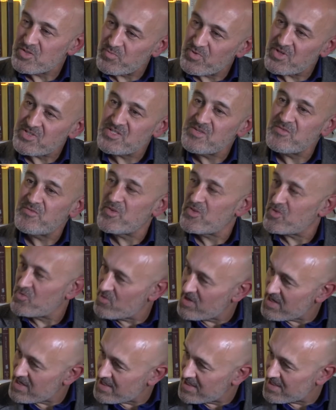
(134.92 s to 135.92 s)
president for
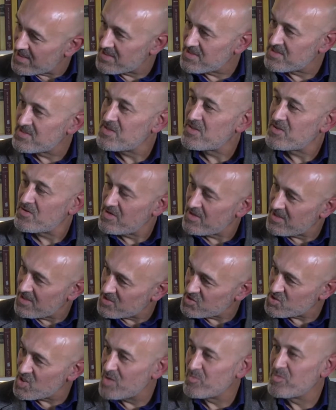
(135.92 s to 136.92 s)
3 years, a 3-year
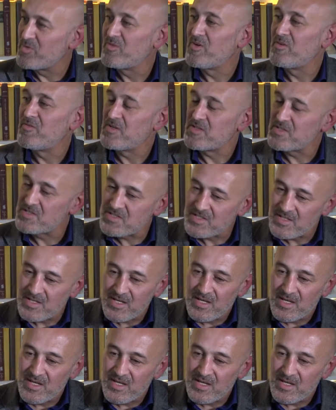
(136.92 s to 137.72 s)
term of office.